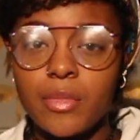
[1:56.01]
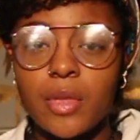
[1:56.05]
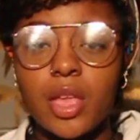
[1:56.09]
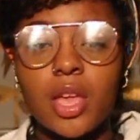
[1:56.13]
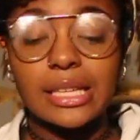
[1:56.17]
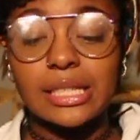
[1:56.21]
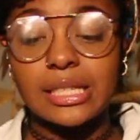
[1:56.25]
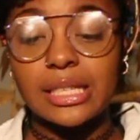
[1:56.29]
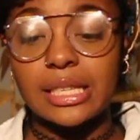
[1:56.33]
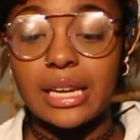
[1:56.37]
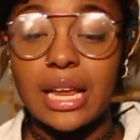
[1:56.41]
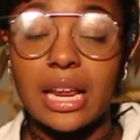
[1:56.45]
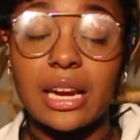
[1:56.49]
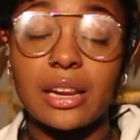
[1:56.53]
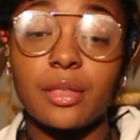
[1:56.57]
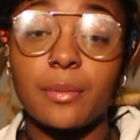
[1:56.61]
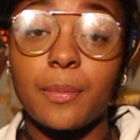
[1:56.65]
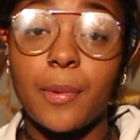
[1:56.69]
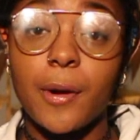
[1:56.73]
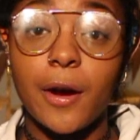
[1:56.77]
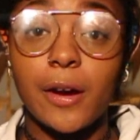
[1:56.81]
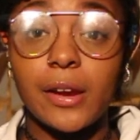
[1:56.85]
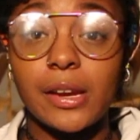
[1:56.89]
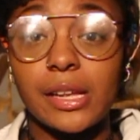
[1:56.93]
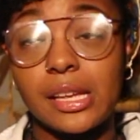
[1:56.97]
It's the night of the
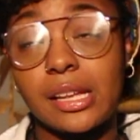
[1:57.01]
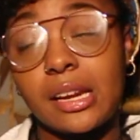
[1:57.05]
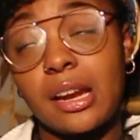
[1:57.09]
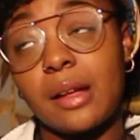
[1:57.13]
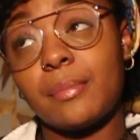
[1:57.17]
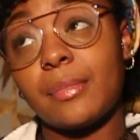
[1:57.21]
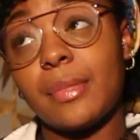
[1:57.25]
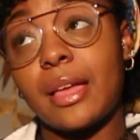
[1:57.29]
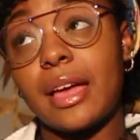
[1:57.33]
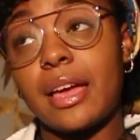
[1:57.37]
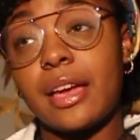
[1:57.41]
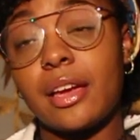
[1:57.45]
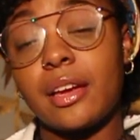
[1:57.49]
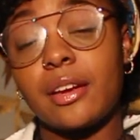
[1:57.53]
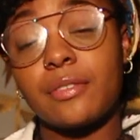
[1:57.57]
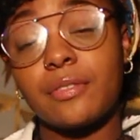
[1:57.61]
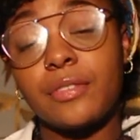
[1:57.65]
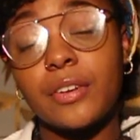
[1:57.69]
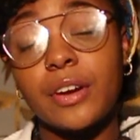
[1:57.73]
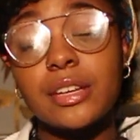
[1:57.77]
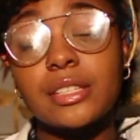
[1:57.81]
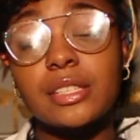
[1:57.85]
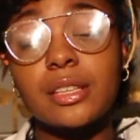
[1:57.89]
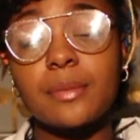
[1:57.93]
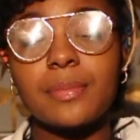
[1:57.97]
party, and I'm like,
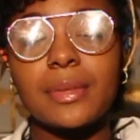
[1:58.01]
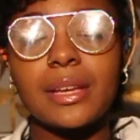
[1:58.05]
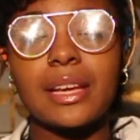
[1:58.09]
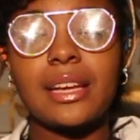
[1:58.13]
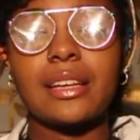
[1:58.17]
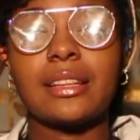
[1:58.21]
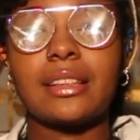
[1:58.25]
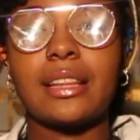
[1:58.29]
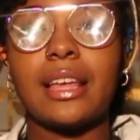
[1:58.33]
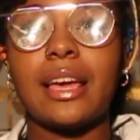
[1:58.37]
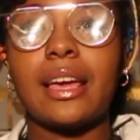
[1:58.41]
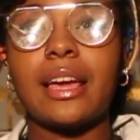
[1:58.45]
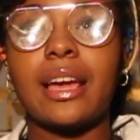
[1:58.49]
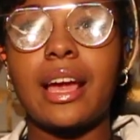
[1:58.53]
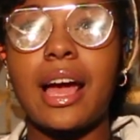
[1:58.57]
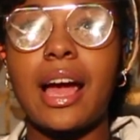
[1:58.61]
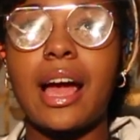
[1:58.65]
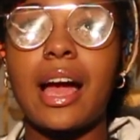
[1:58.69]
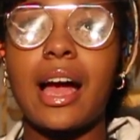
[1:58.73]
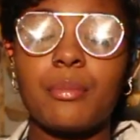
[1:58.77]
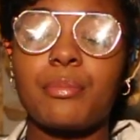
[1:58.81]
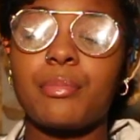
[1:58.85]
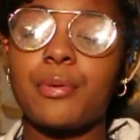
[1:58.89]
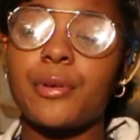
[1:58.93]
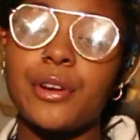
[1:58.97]
first I'm thinking like,
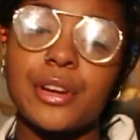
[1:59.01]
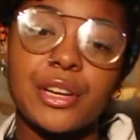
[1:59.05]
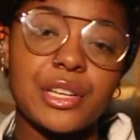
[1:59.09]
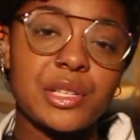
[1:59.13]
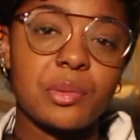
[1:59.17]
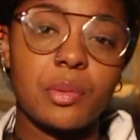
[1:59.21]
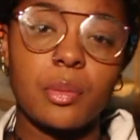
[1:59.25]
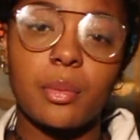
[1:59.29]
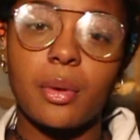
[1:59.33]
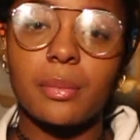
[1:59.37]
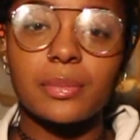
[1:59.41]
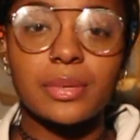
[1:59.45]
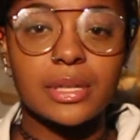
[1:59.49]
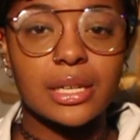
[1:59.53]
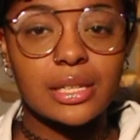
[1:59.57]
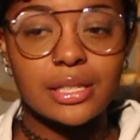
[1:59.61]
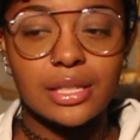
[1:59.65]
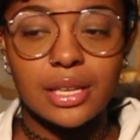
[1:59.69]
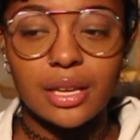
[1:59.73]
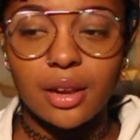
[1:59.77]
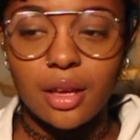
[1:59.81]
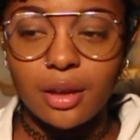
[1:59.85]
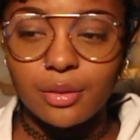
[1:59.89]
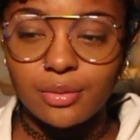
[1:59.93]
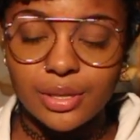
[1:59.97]
I'm pretty sure my mom's gonna
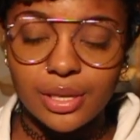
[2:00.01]
say no.